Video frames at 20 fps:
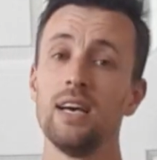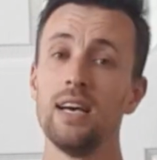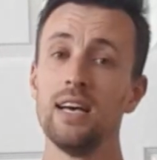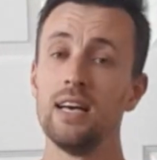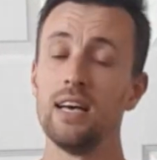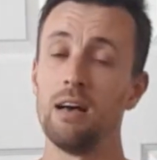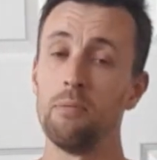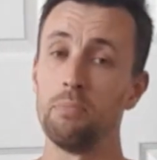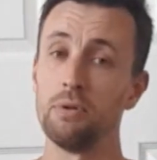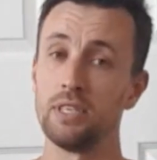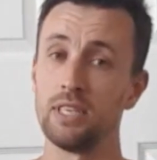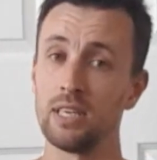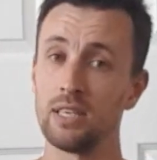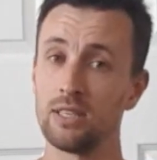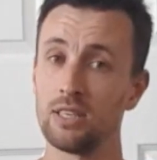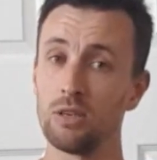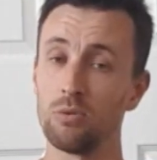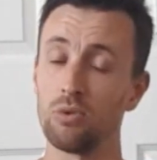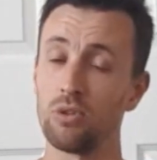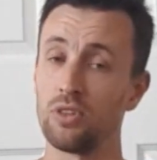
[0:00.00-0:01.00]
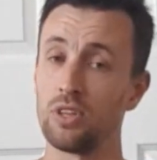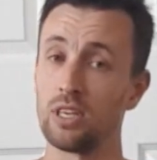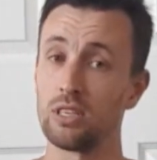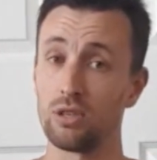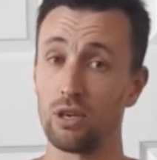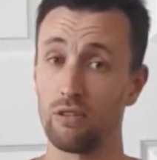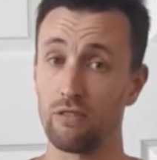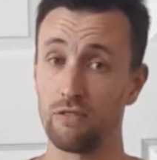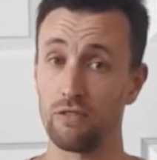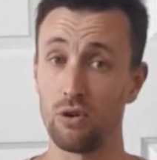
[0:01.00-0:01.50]
And particularly with things
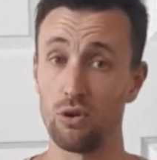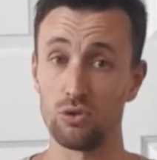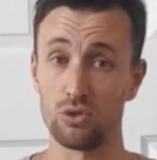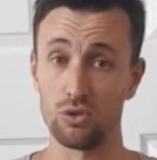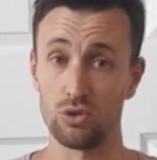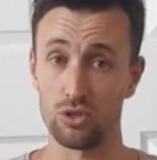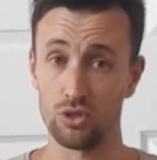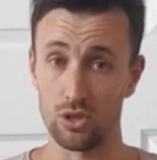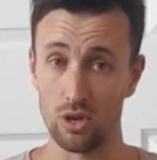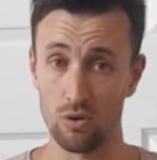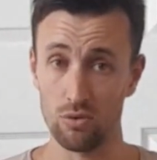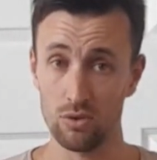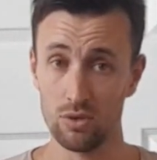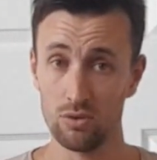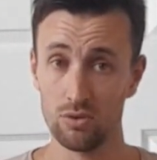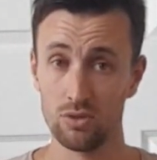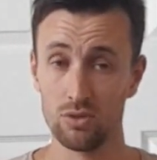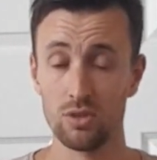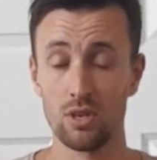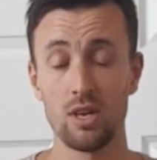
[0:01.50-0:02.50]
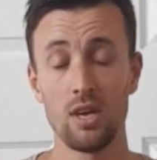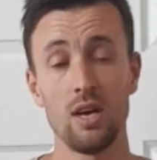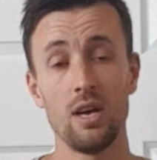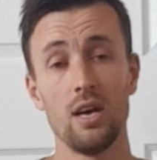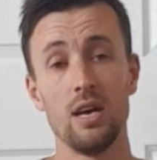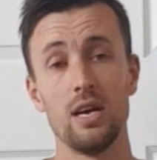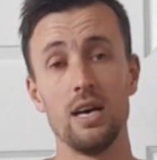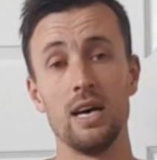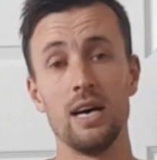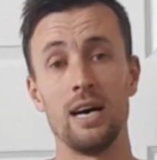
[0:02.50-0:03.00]
like frozen shoulders,
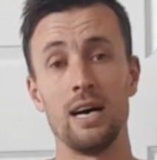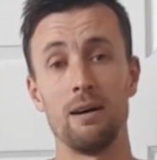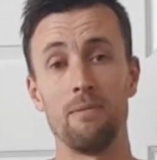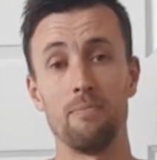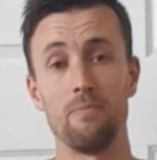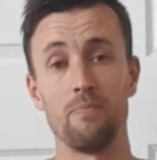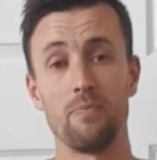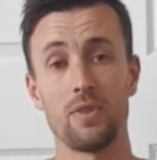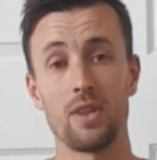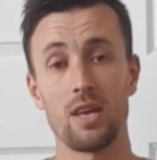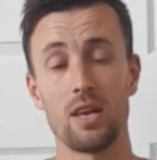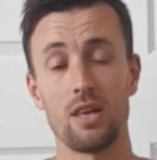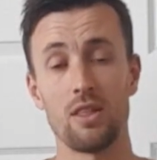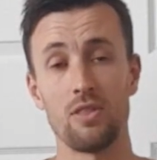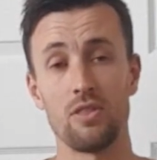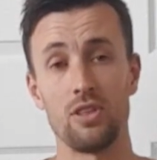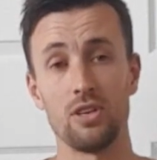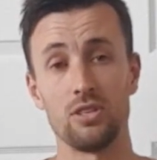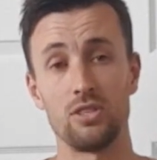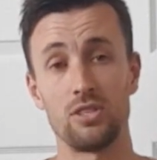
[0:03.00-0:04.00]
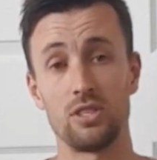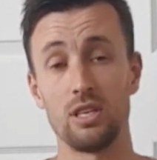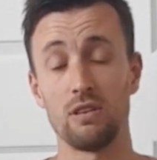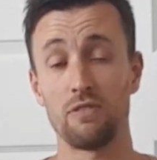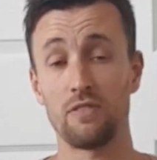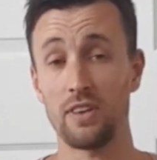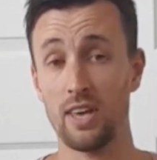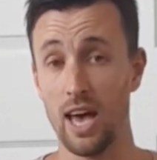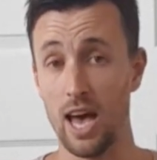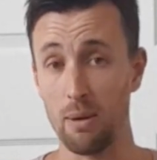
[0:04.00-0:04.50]
the
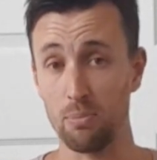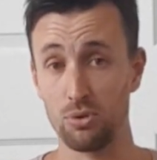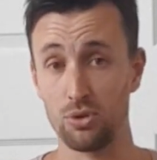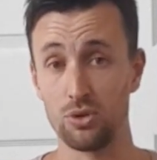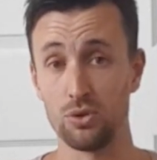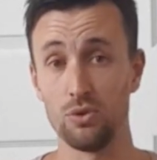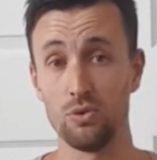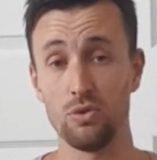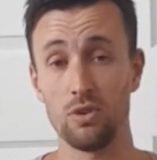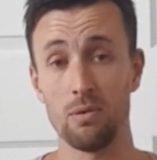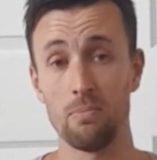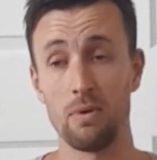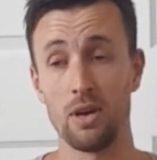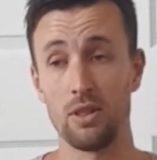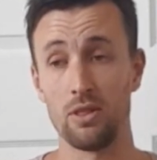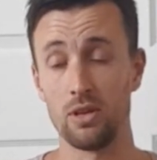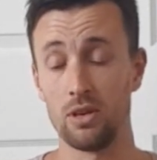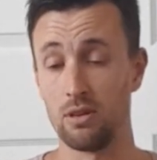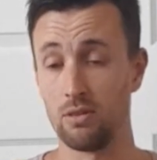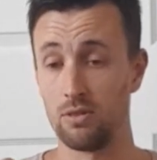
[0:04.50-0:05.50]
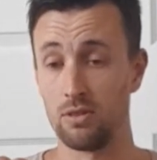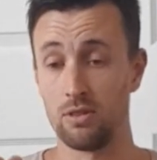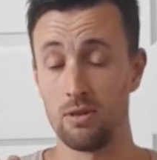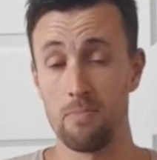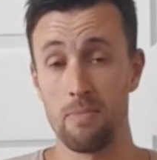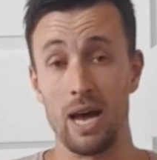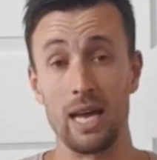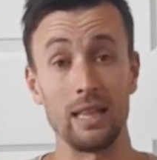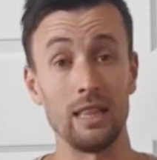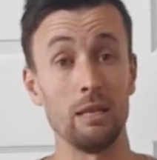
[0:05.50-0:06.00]
stiff capsule can be the
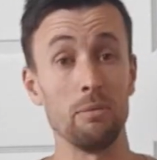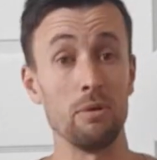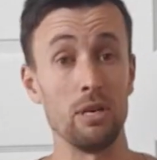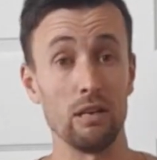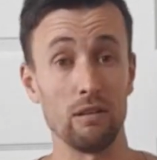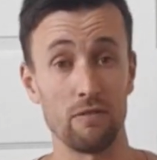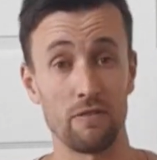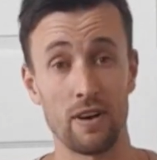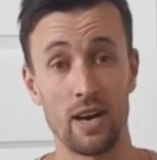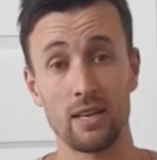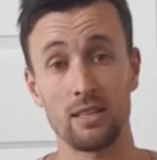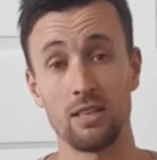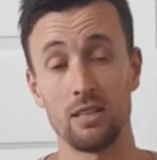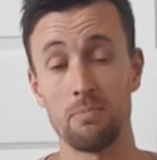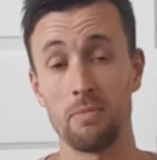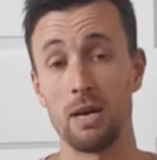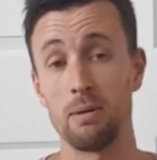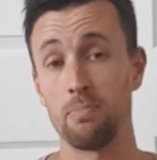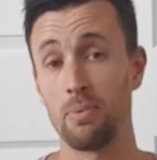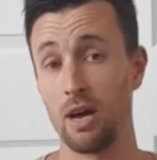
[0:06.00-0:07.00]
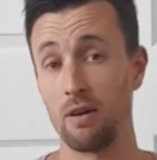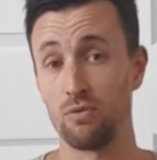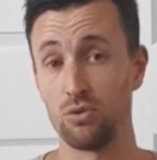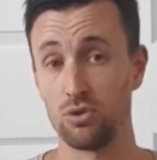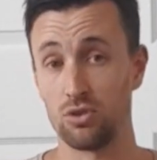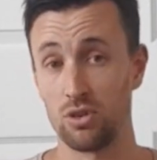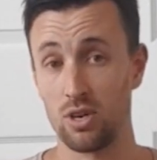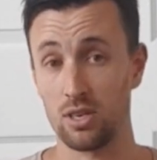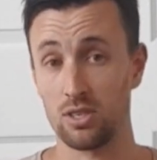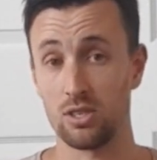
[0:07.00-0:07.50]
main limiting factor, the main painful
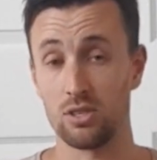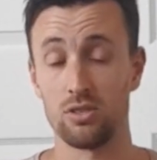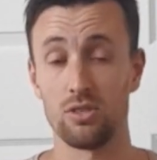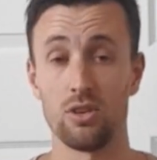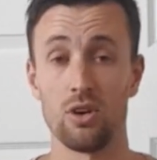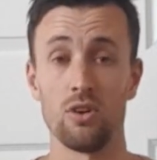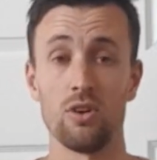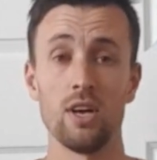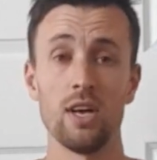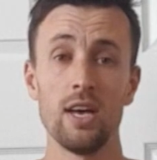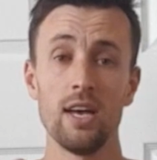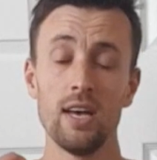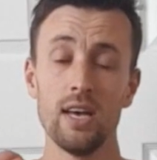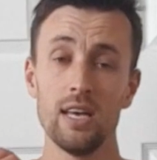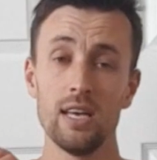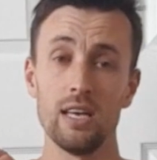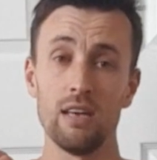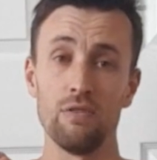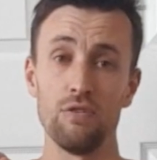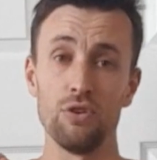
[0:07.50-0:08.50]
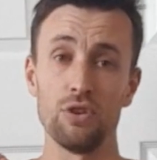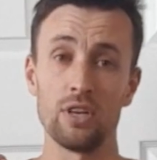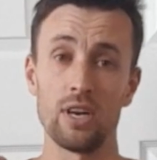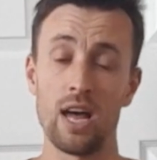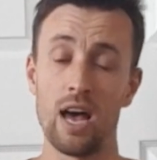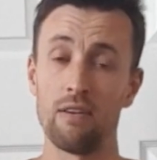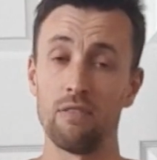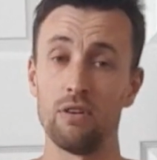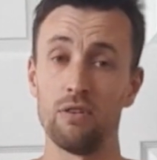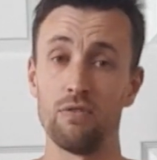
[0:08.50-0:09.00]
structure. So if you can
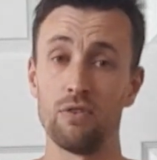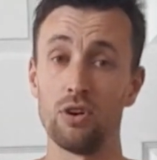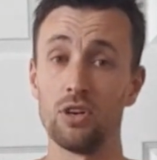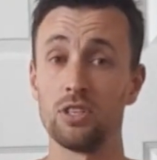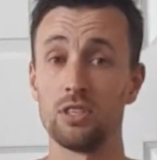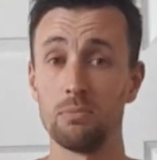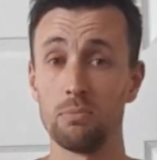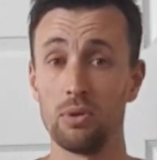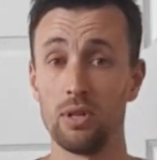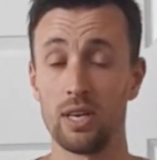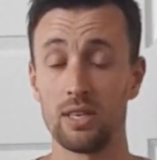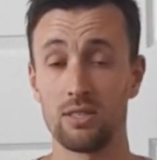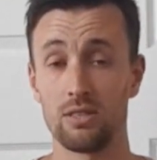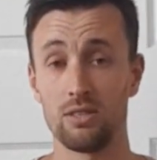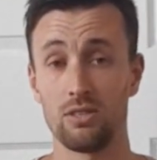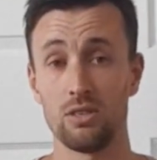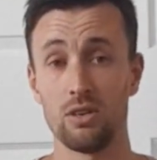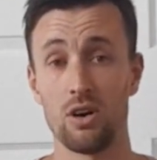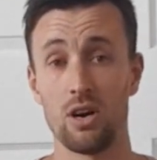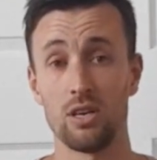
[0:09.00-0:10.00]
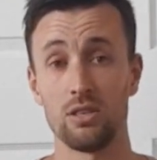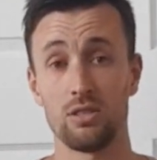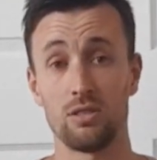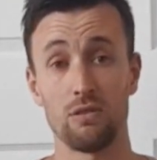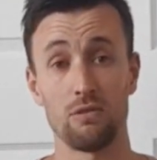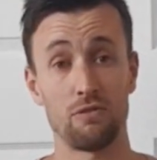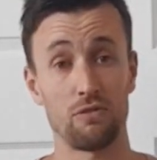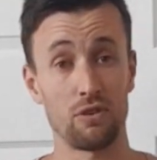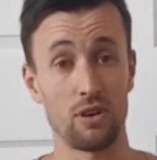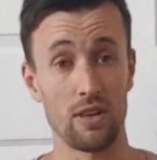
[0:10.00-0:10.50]
have a very simple exercise to
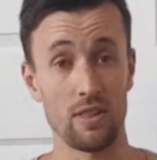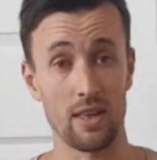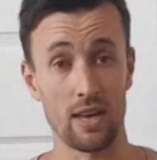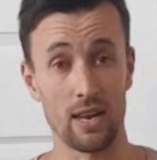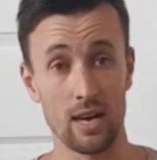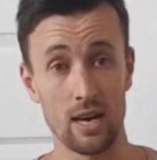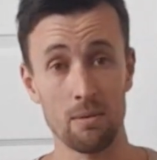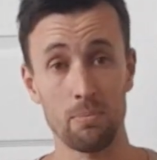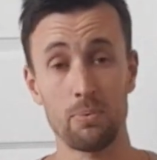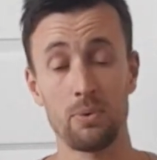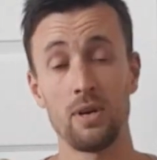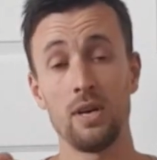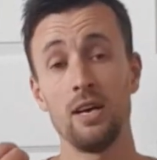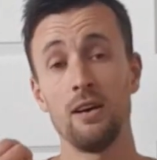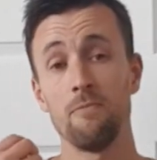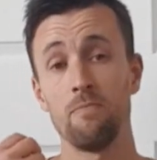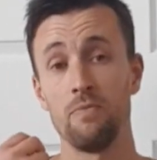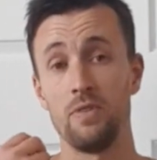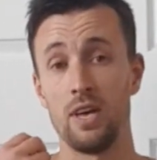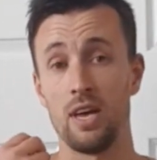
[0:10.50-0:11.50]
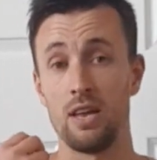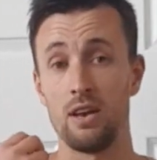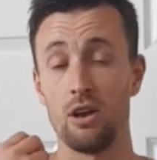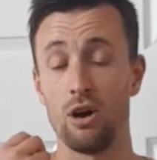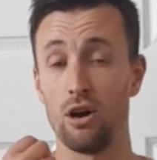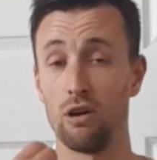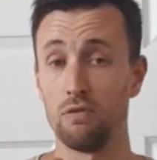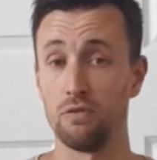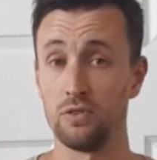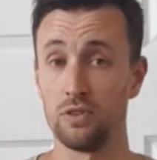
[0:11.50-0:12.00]
free that up, then
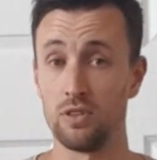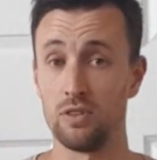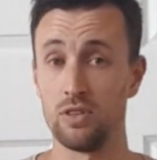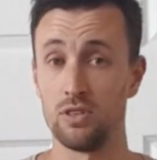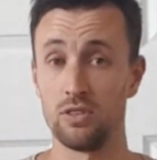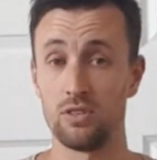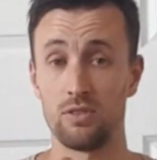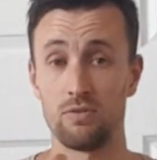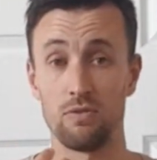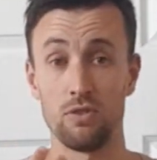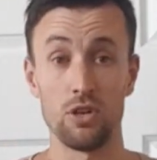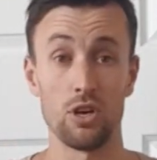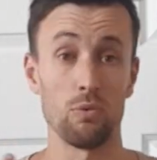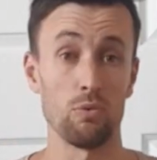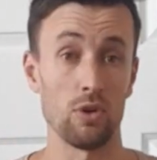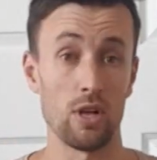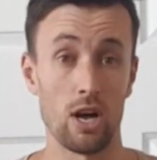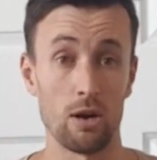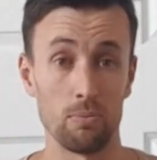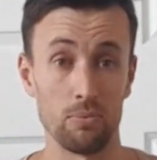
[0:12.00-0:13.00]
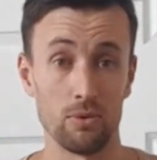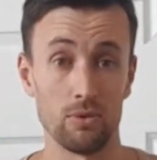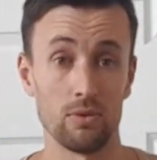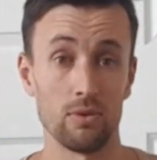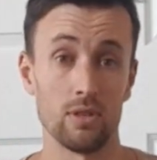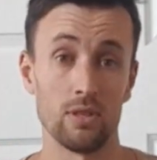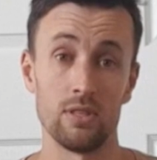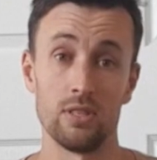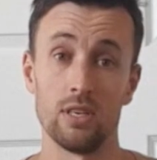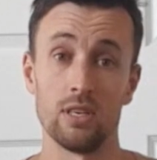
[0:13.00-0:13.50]
hopefully this video will help you.
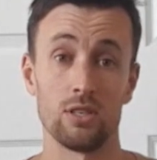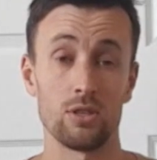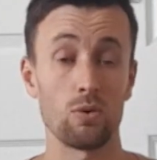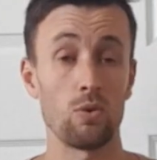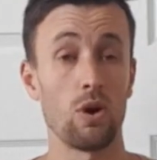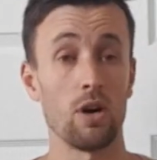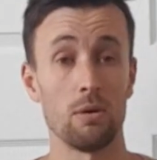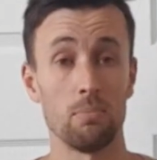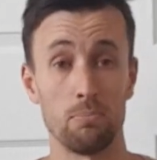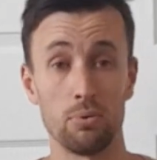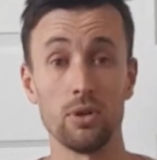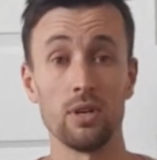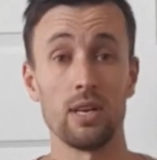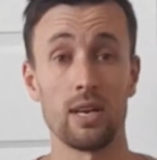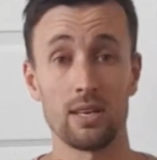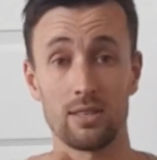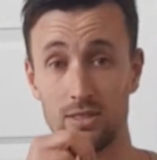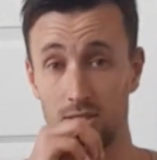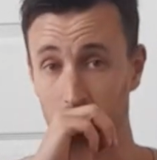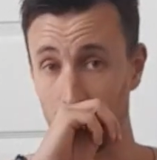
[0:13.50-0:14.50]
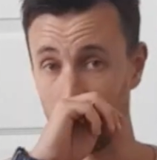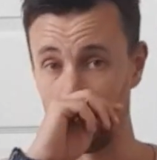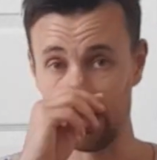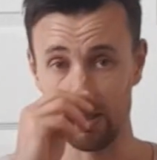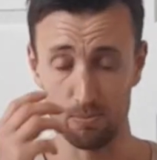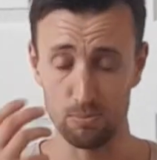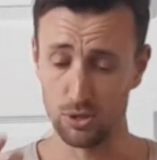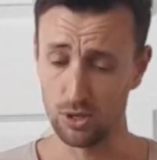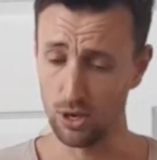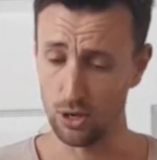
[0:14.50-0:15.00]
It's quite a brilliant exercise.
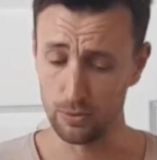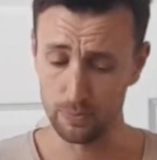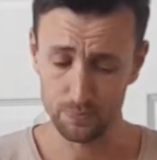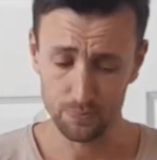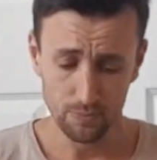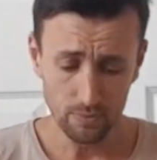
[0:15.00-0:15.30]
So